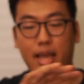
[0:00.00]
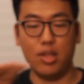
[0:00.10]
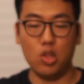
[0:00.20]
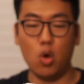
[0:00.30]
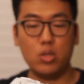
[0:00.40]
a
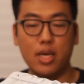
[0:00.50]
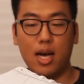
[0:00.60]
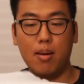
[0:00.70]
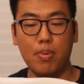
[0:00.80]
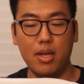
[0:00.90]
low
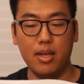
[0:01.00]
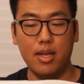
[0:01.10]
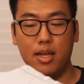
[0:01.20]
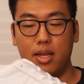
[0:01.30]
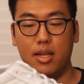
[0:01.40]
top
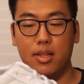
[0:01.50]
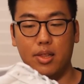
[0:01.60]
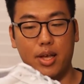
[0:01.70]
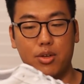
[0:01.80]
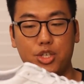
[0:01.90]

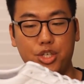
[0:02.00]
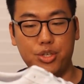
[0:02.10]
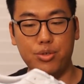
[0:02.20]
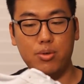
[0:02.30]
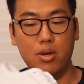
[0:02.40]
leather
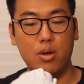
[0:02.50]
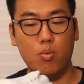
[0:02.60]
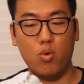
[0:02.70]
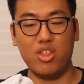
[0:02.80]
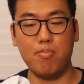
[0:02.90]
shoe
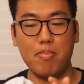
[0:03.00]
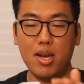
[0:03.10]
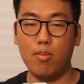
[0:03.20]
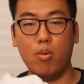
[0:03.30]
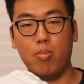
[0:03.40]
with
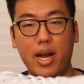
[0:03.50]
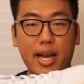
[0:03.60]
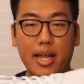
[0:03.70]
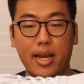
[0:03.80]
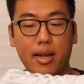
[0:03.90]
minimal
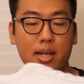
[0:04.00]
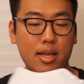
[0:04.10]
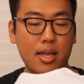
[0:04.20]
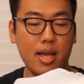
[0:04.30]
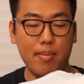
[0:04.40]
branding.
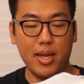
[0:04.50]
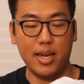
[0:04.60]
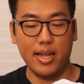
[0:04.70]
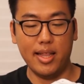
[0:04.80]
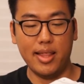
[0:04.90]
I
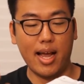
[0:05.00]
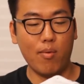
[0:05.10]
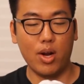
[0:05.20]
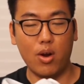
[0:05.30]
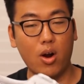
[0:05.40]
mean, in that
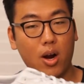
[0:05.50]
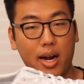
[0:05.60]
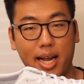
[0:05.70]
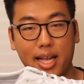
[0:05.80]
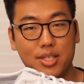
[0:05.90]

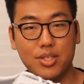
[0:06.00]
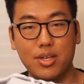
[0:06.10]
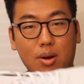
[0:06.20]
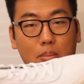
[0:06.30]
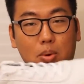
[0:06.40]
regard, I guess you
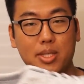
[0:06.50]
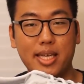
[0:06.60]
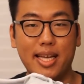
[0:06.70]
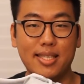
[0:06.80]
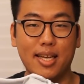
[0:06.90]
can almost
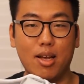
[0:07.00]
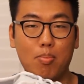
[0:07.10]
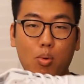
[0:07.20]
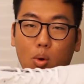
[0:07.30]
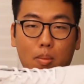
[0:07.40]
say it's like a
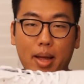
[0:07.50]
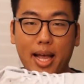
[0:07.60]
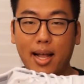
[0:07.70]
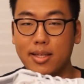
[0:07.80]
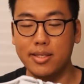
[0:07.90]
poor
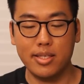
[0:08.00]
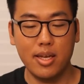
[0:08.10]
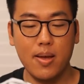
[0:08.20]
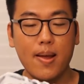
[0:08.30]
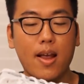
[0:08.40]
man's
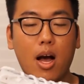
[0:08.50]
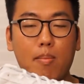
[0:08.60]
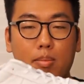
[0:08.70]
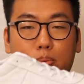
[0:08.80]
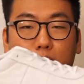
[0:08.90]

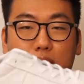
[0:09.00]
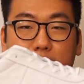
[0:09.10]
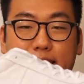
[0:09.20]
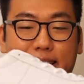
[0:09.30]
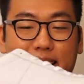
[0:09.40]
Common
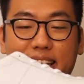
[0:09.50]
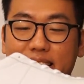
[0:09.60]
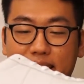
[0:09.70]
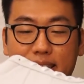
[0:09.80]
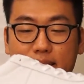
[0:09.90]
Project's
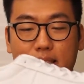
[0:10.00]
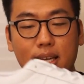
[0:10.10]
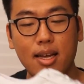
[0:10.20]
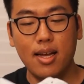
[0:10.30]
Achilles.